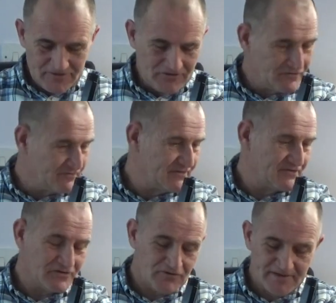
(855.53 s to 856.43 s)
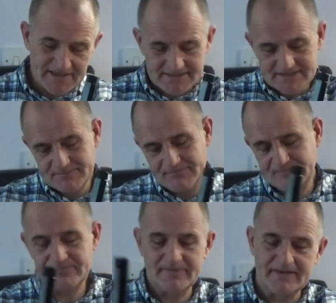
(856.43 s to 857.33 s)
on this.
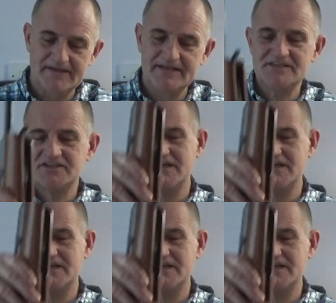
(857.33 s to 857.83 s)
This